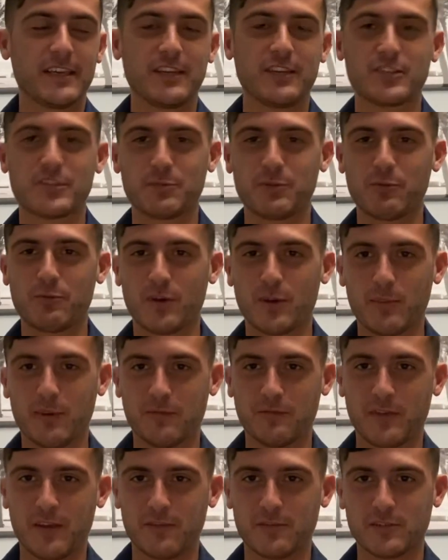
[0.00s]
It used to be one of my
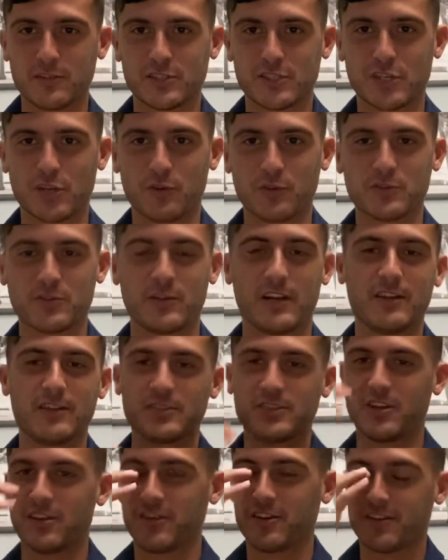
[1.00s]
favorite shows when I
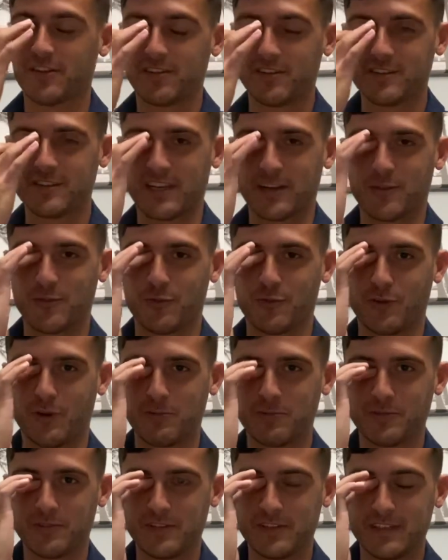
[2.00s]
was younger because I grew
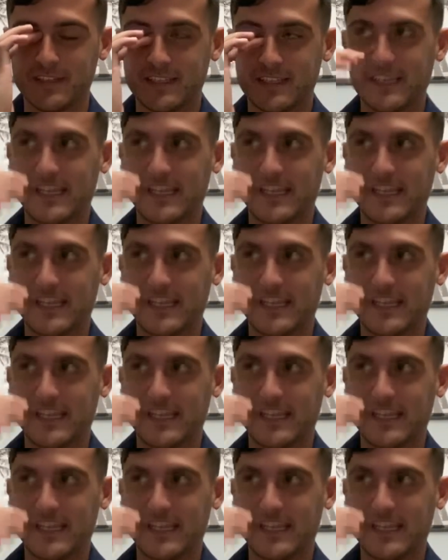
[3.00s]
up with it,